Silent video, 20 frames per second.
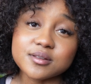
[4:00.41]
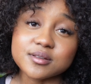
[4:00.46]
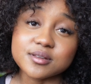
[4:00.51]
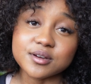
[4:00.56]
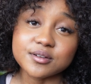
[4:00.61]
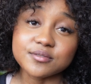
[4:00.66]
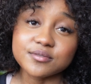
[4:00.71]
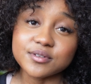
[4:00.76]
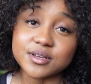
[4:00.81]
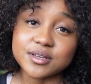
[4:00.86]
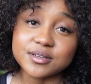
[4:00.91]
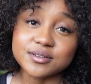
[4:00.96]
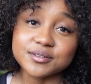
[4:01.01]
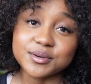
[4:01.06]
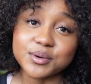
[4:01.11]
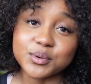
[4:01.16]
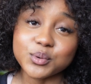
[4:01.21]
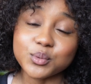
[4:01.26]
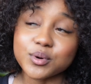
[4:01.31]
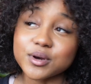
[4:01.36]
serving
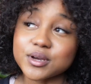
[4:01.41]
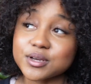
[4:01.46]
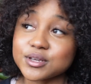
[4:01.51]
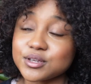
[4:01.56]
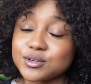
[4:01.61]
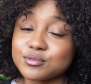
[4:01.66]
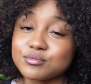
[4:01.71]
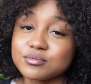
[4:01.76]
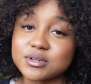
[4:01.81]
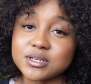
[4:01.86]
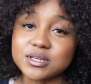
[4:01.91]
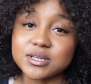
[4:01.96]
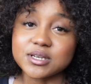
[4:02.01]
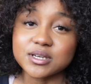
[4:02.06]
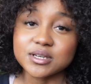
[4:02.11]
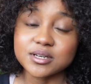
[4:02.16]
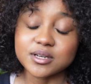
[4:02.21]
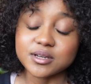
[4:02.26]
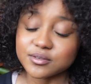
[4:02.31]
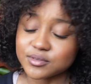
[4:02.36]
what you
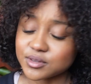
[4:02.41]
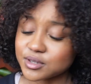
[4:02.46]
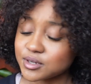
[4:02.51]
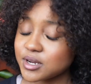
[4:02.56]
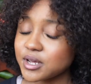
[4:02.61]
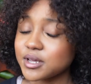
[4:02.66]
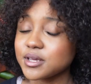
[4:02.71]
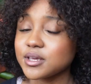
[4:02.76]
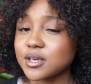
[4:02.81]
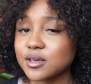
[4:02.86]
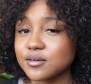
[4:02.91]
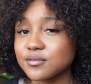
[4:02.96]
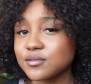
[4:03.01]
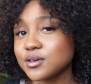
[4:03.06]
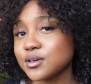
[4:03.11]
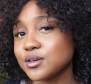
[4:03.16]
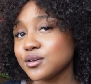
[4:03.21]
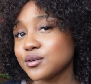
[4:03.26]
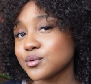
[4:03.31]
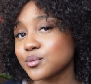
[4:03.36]
need, if they're not
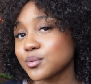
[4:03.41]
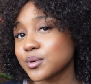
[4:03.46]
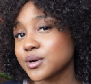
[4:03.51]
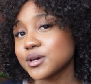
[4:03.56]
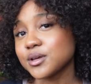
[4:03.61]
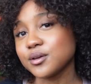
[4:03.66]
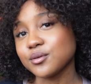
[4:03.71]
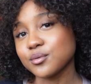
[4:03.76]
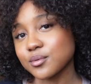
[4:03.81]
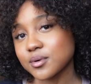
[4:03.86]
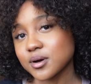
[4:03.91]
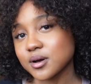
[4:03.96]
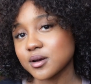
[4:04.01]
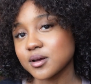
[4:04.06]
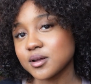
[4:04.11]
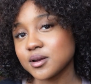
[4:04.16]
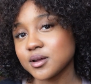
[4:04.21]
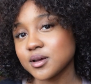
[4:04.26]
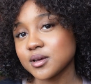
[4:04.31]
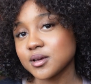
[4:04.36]
giving you what you
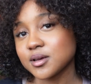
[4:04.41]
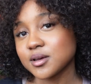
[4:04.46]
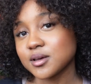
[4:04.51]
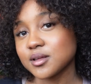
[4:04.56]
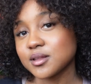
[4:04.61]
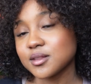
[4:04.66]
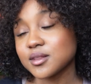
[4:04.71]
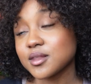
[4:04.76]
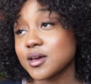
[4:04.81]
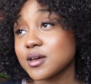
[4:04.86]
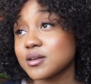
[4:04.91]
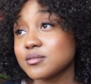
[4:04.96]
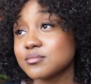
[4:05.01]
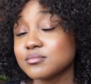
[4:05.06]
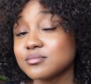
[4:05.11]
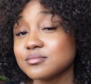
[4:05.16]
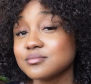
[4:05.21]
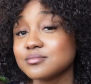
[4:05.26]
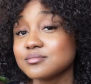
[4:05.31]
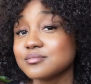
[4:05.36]
want, then
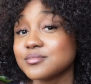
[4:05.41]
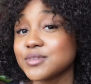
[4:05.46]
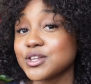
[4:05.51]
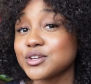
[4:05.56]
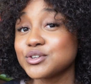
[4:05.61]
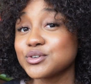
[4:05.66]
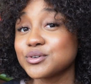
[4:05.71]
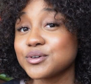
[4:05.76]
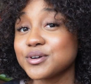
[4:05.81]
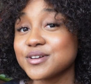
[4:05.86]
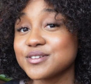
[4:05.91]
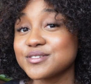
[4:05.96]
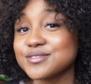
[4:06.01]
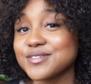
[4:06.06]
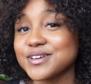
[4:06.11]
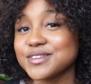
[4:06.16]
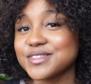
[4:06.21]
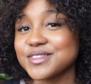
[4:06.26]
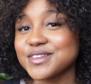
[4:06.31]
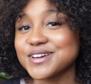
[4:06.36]
the door is
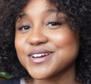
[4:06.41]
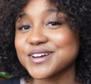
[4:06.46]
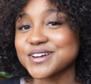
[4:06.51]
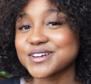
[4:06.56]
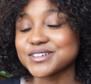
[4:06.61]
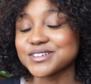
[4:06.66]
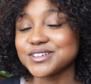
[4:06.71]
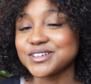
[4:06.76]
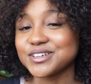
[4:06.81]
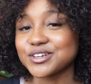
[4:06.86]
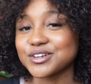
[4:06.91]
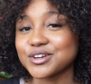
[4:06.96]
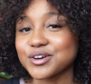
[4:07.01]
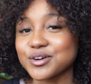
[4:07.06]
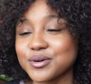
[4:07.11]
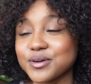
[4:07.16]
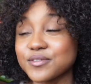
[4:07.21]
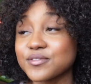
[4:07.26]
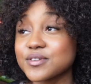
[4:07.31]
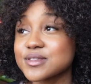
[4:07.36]
right there.
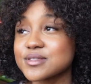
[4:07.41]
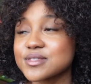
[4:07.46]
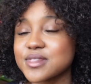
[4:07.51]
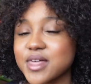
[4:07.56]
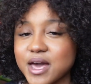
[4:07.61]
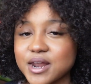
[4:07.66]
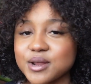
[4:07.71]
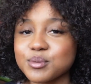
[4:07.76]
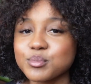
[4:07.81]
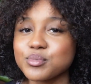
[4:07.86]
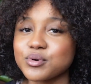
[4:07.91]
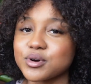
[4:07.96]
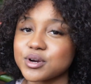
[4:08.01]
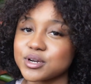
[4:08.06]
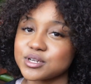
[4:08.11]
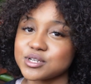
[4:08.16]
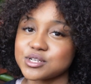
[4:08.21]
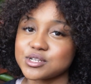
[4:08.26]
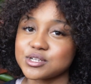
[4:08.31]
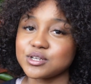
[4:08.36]
If it's that
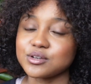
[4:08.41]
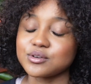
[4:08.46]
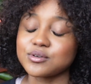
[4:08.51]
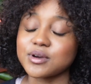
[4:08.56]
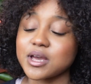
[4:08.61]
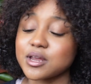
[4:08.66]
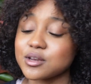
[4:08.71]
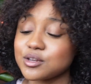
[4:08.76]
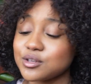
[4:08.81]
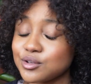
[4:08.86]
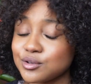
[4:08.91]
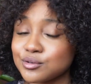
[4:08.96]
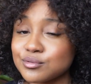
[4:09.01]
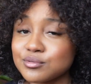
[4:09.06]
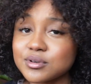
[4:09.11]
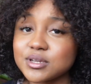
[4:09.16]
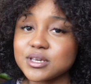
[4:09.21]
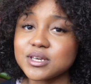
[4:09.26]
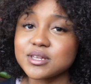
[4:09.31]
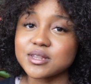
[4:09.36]
important to you and you
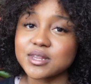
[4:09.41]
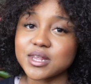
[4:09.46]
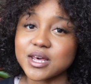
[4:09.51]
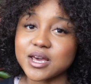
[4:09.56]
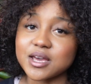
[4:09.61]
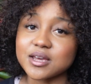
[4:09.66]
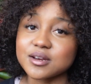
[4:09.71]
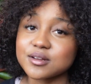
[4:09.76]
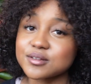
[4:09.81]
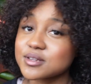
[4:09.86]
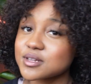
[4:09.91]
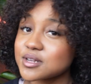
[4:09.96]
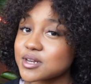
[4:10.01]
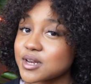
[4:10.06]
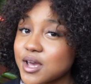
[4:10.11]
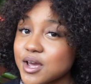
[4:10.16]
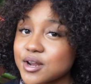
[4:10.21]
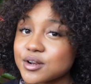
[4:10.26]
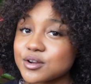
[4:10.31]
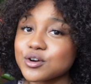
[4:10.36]
need that and it's
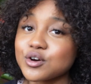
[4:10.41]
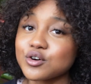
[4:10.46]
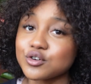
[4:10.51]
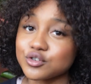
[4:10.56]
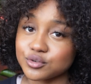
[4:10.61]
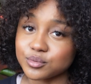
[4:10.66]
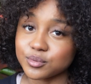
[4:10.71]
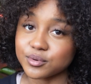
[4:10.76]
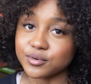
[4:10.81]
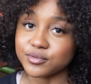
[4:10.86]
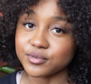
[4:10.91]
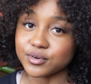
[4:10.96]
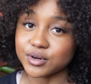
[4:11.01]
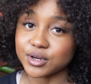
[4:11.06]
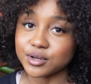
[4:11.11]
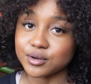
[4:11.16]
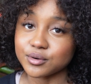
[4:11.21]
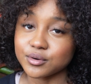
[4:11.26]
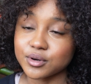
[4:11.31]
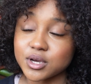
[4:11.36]
non-negotiable for
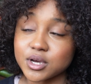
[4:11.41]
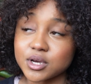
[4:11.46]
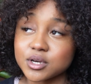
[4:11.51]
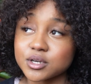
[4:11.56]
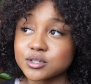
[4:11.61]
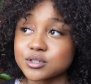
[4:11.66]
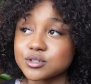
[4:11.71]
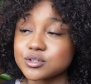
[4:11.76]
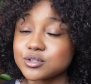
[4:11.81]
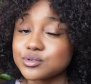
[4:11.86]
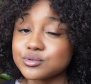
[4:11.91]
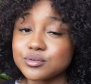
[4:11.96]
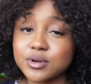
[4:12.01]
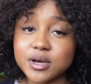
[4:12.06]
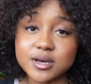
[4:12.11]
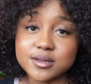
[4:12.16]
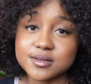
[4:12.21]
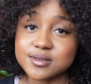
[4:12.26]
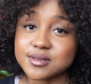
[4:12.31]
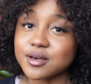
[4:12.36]
you, do
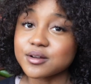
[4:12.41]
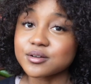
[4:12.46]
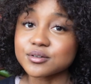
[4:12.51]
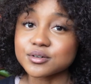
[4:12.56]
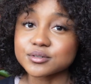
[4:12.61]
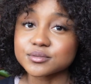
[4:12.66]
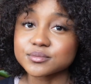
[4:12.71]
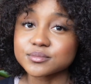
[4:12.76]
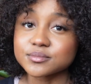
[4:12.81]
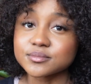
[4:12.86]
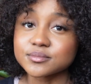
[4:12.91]
not settle.